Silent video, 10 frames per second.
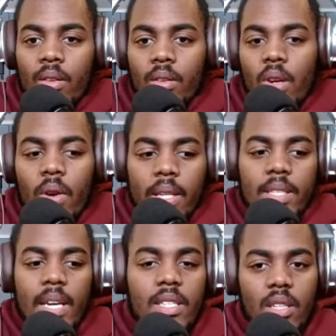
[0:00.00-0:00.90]
Your
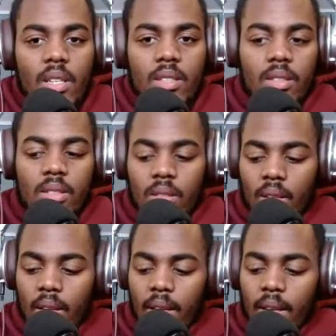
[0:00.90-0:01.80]
intentions
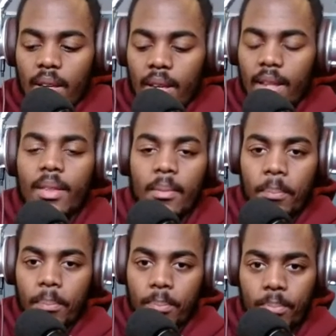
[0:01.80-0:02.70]
in
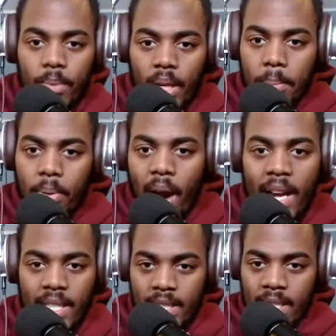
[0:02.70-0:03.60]
in
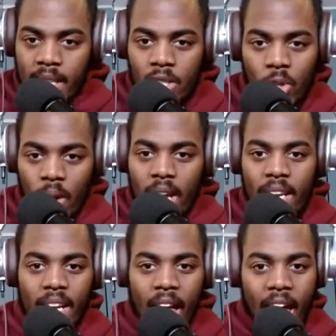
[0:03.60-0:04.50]
practice and
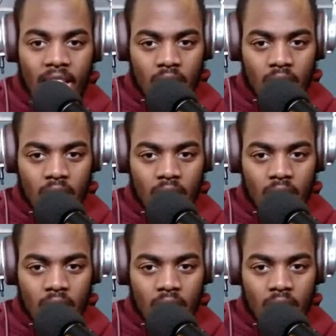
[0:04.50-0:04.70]
training has